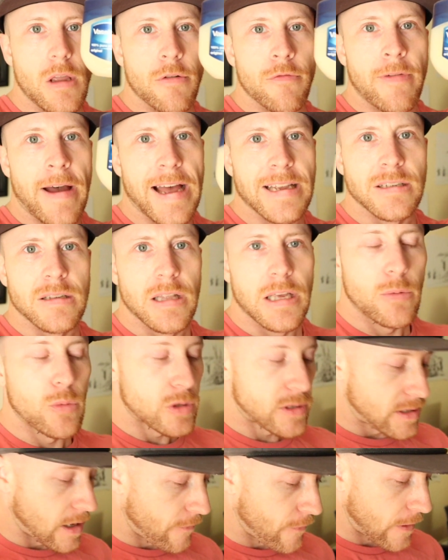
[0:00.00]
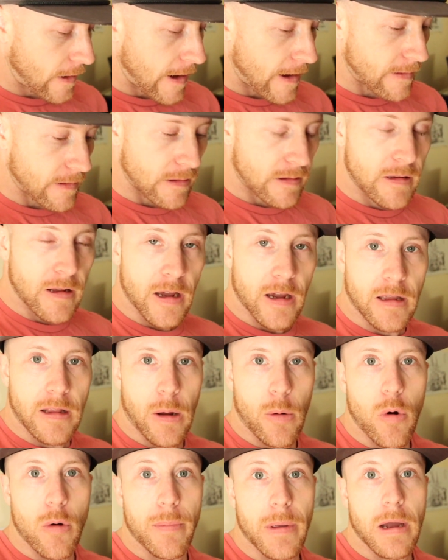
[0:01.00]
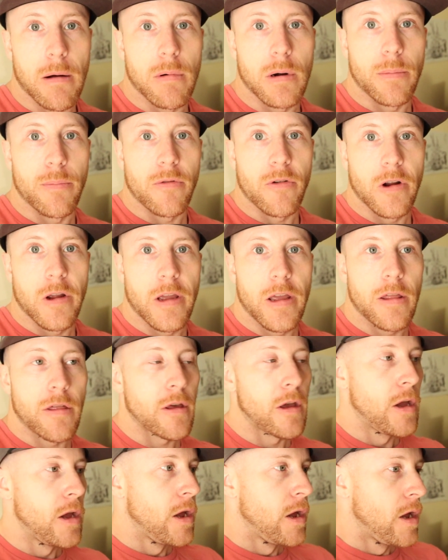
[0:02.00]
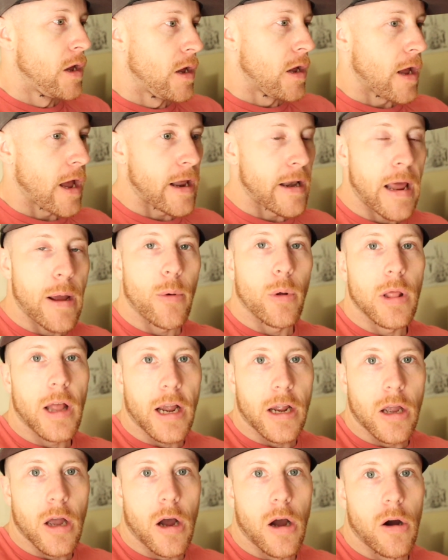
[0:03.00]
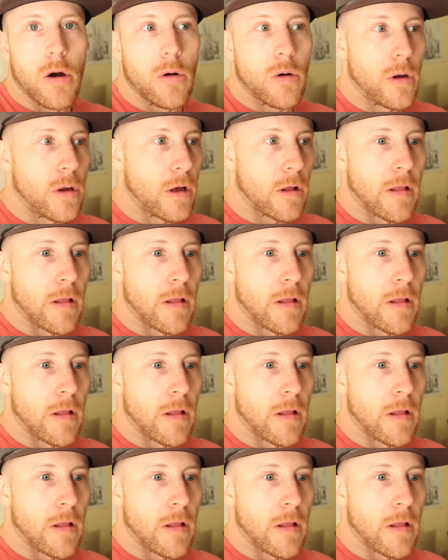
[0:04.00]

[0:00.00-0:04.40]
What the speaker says: Vaseline will suffocate the tick. They won't be able to breathe, and they will let go.